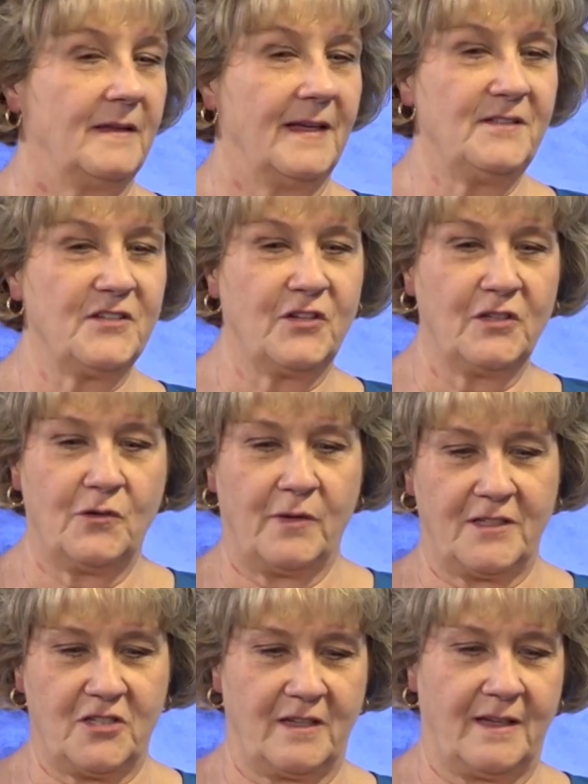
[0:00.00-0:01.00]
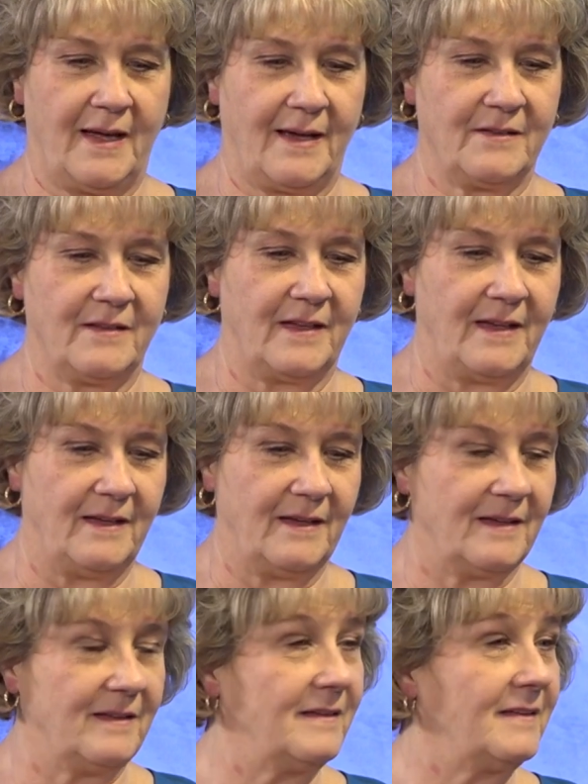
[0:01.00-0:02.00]
That's a good question, Kathleen,
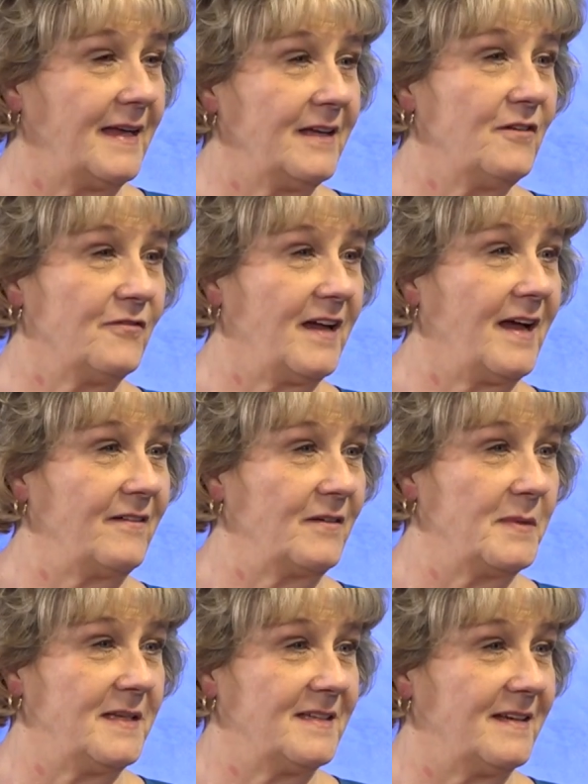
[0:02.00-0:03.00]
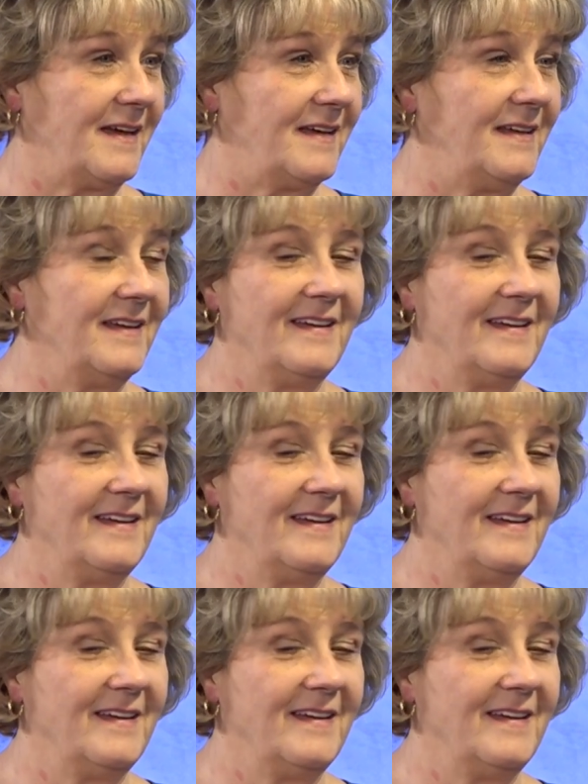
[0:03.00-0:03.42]
and thank you for having me today.